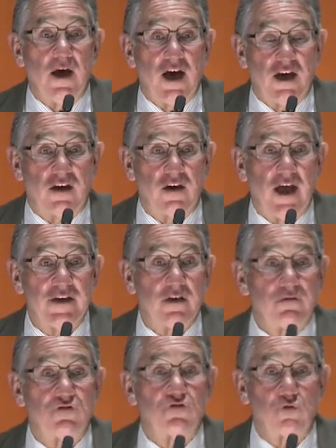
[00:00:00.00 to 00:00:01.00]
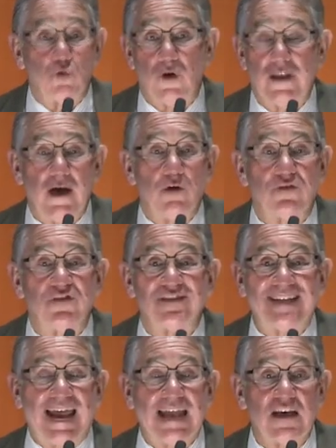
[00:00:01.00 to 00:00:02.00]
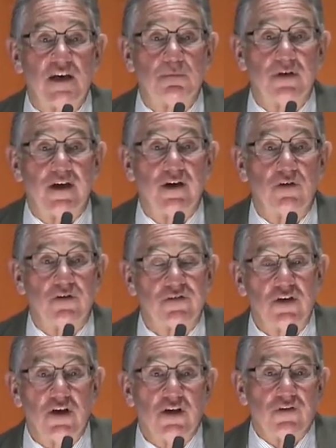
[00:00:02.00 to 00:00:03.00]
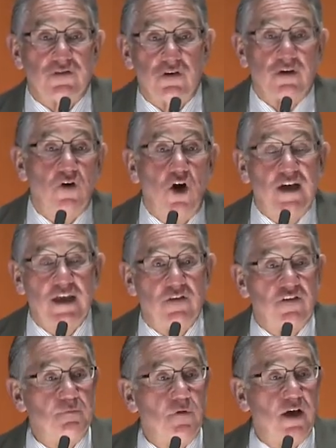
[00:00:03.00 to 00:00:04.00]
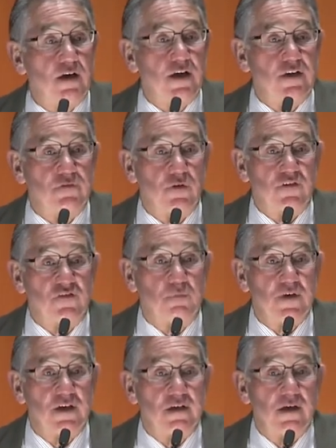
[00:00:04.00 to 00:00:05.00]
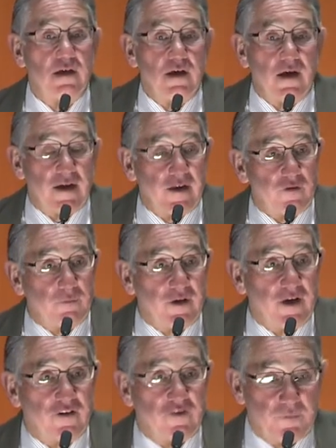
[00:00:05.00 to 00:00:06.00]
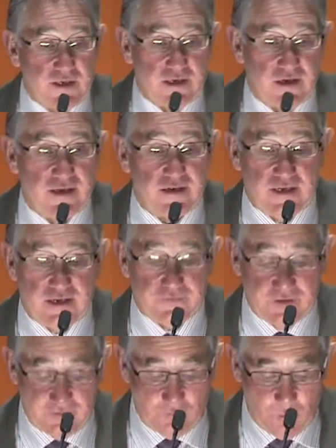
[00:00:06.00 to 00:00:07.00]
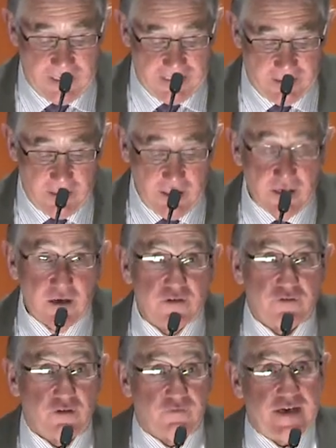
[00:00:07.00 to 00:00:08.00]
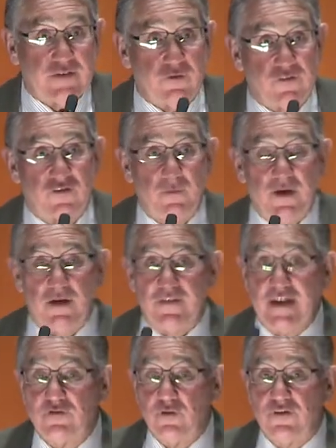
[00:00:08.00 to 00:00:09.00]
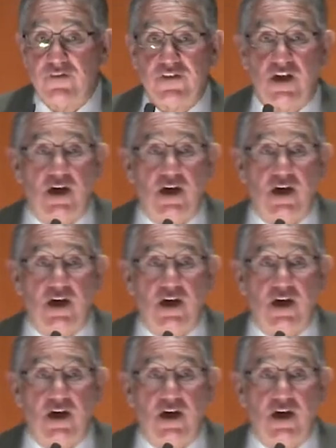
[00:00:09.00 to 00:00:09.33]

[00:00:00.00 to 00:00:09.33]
a glut of truly outstanding players sort of hogging the spotlight, so to speak, and other players being kind of left in their wake. So the veterans